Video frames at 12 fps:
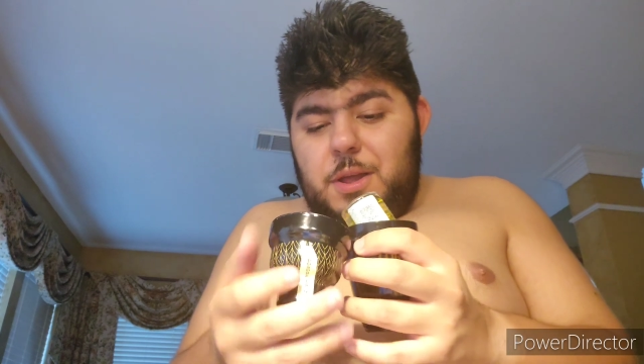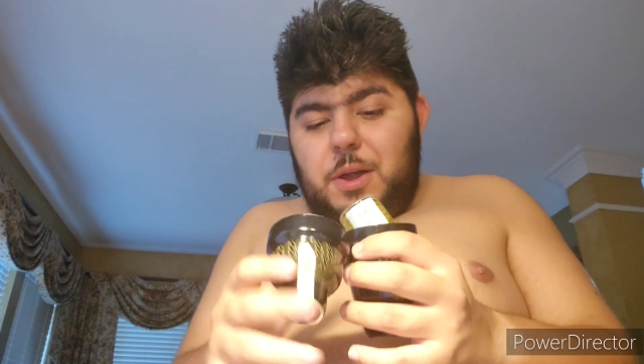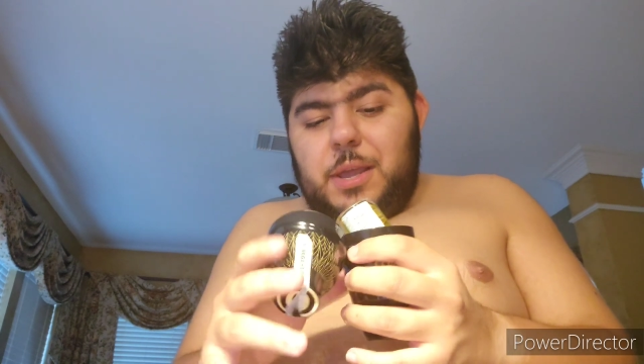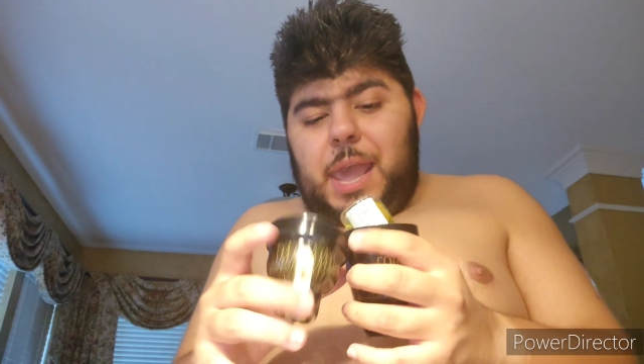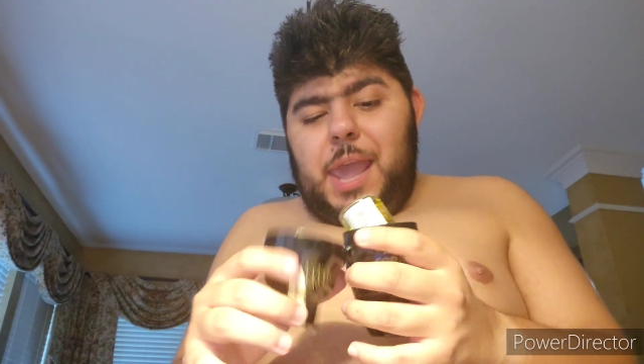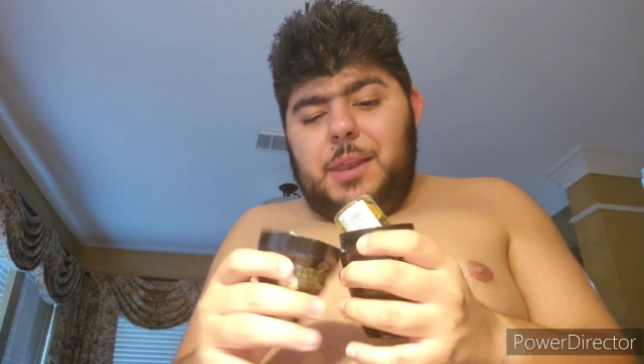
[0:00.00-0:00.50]

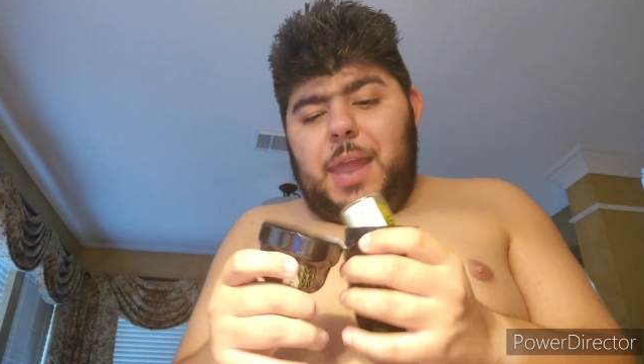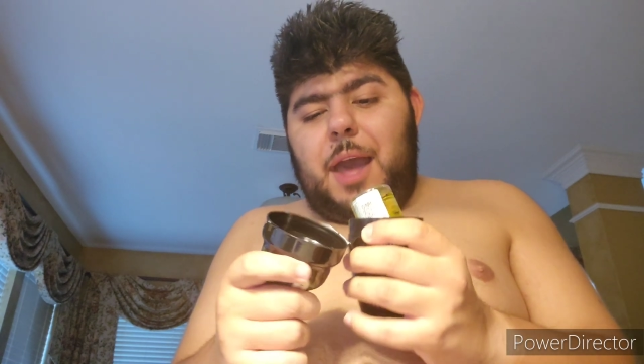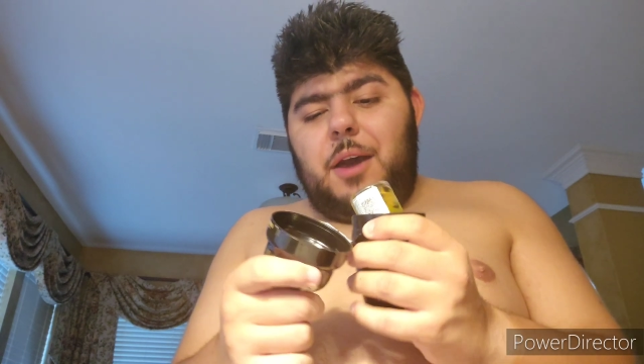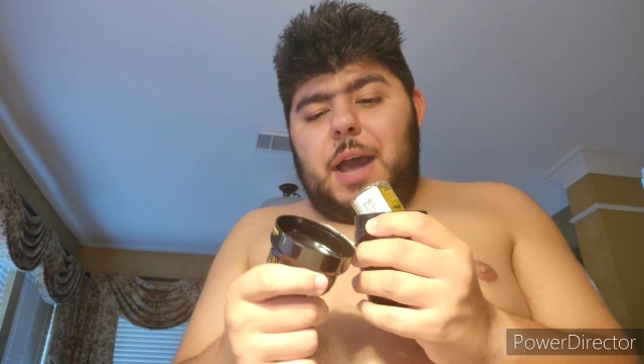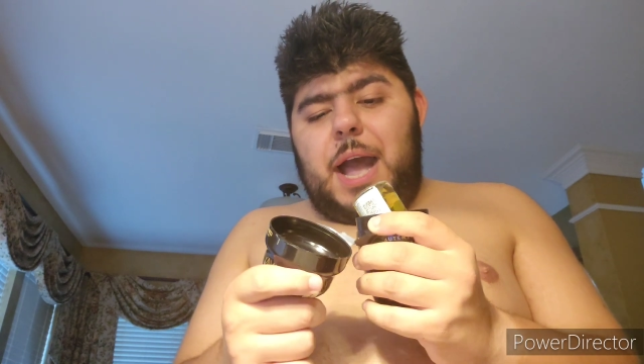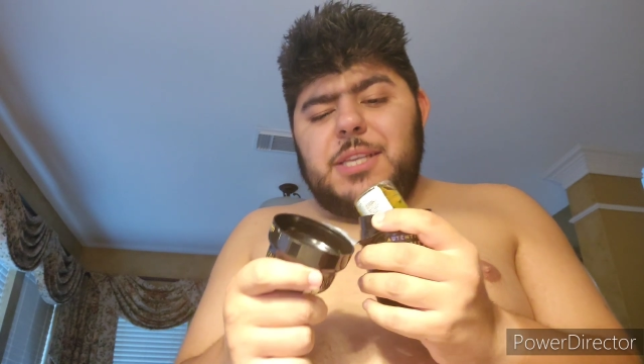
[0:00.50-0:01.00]
Okay,
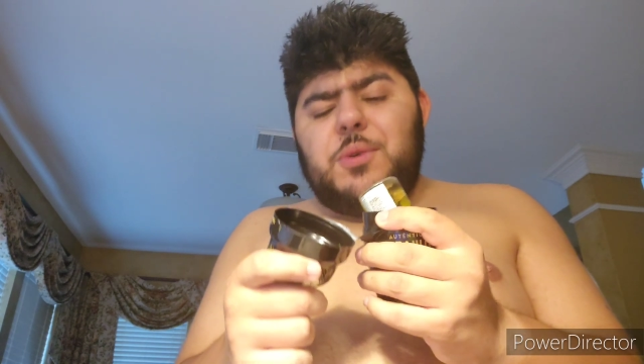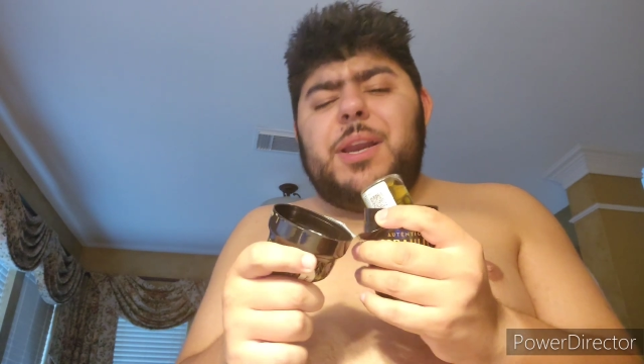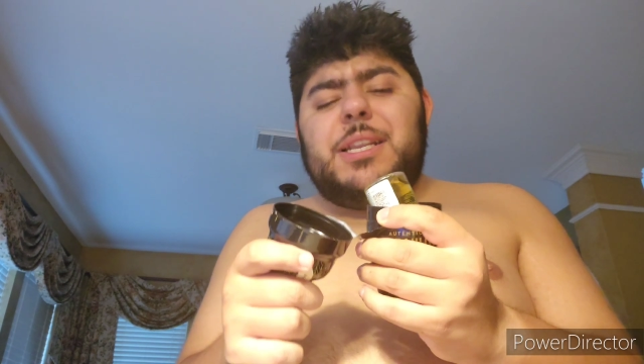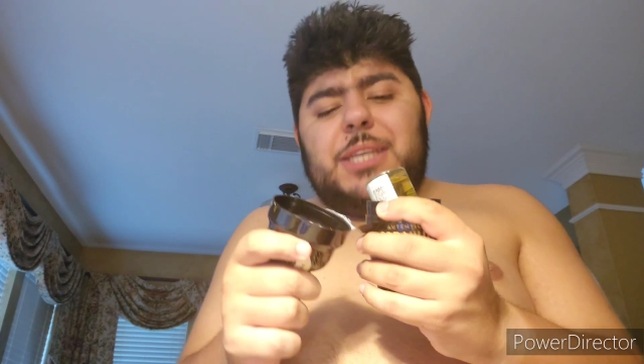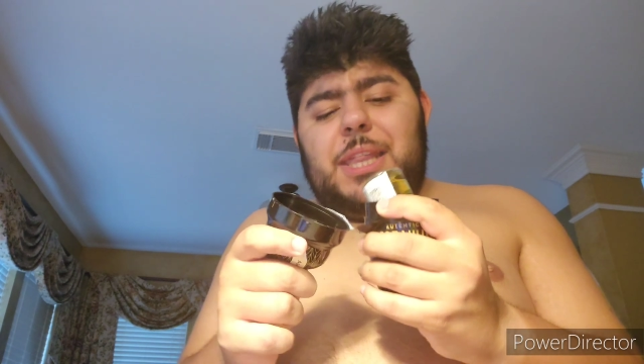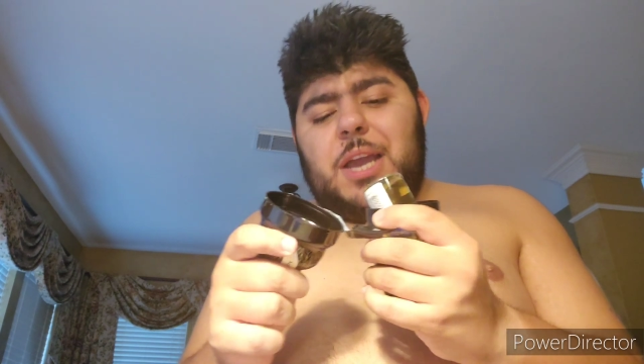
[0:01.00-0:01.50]
now, I just want
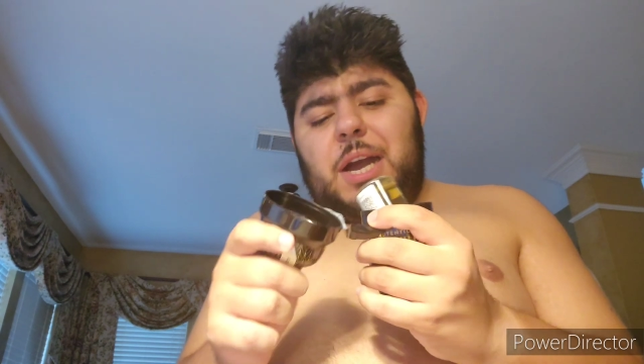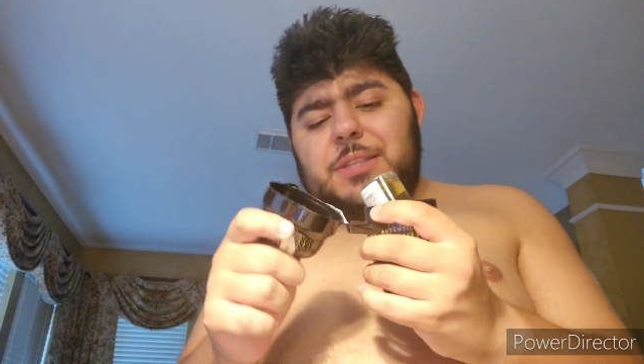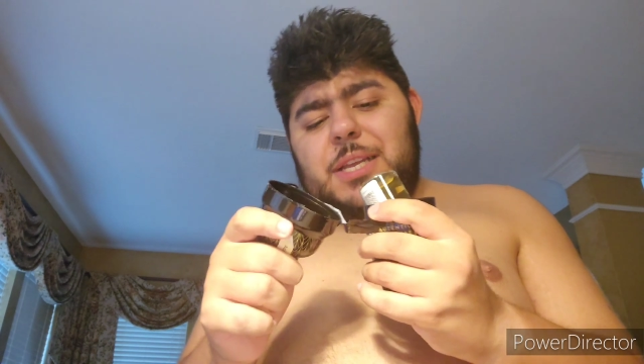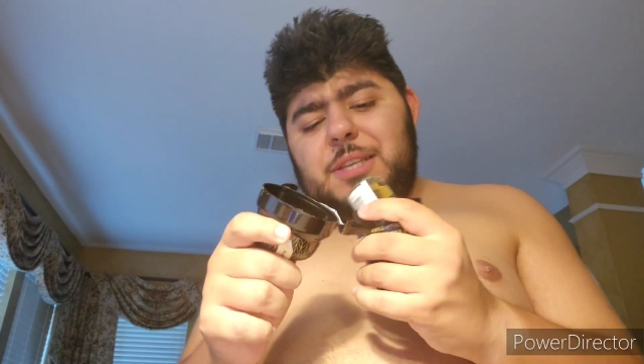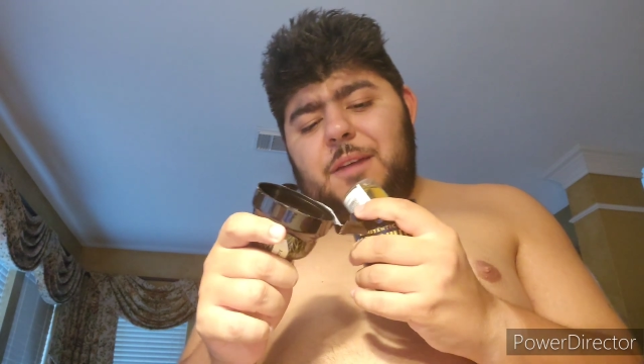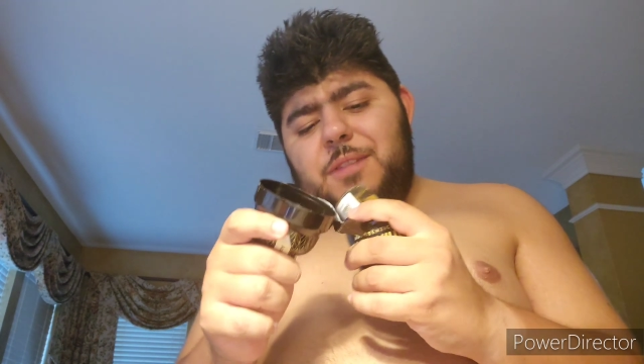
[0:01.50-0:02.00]
to see the
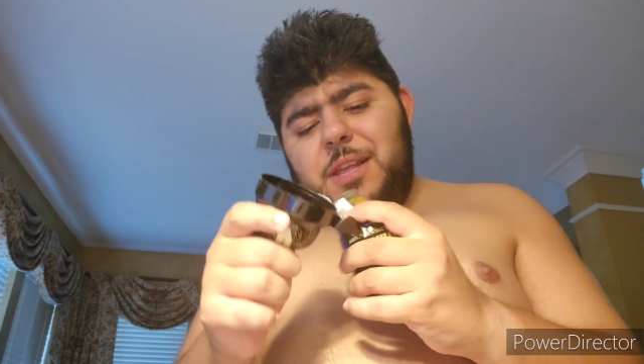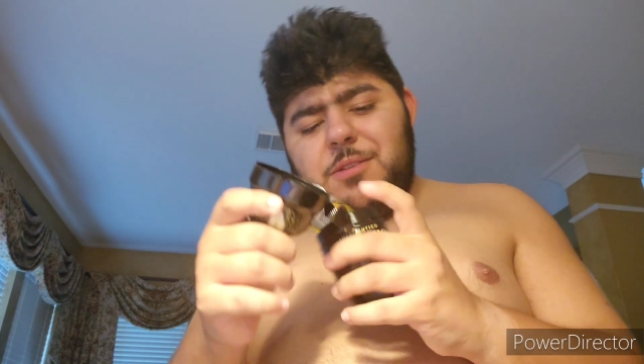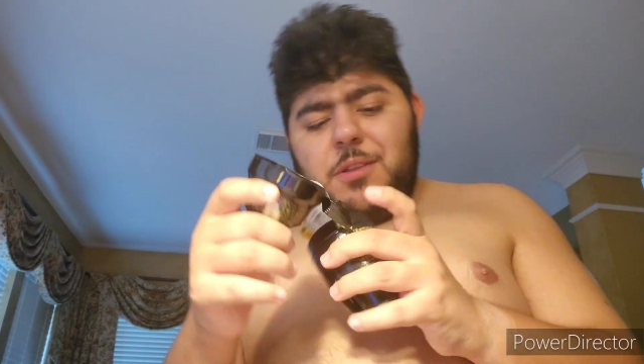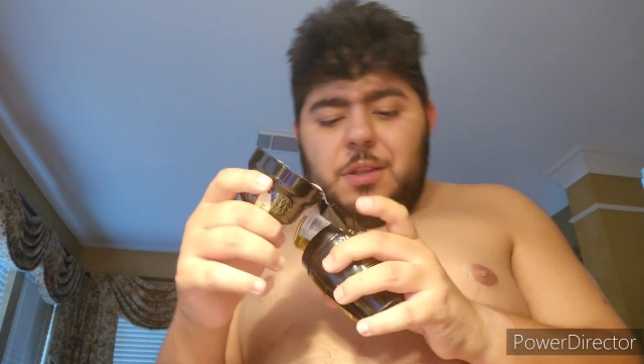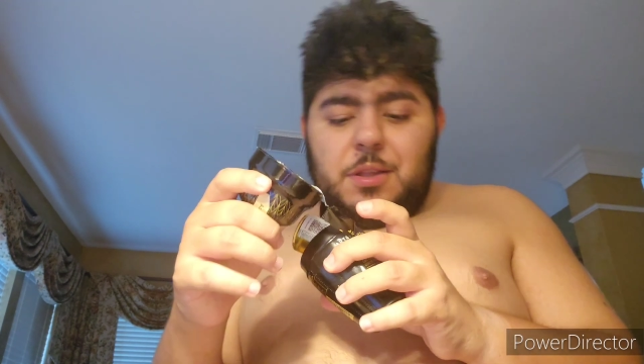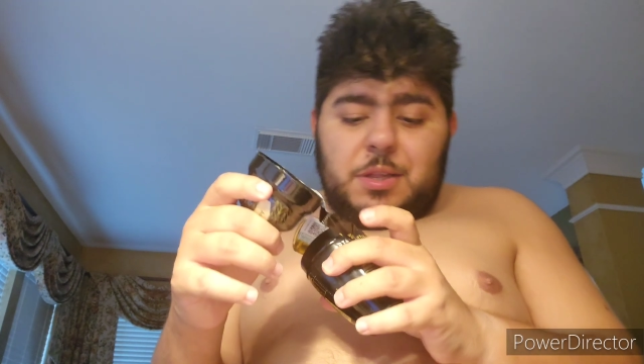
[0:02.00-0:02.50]
contents of this.